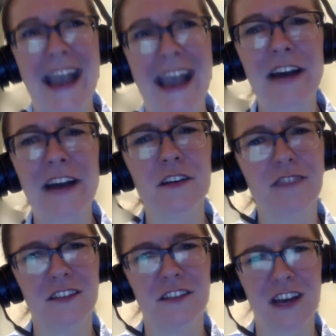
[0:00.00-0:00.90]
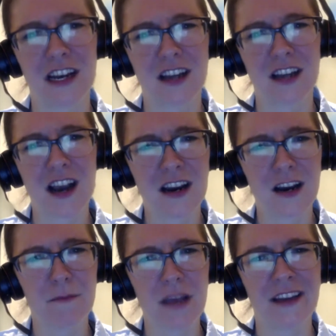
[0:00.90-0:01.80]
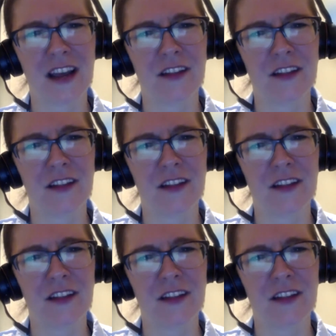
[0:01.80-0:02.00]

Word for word: addevent.com, and I